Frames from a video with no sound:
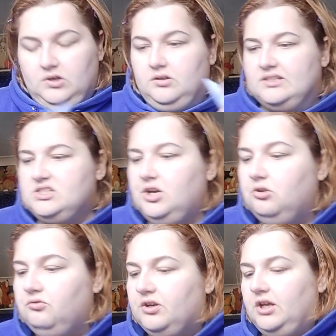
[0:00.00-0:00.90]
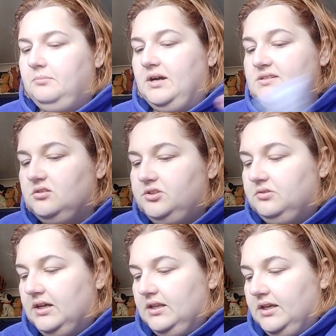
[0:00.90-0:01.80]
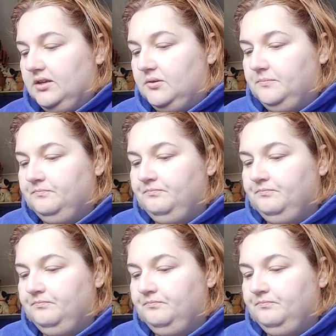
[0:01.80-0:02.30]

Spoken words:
Oh, that's the overnight mask. I'll do that later.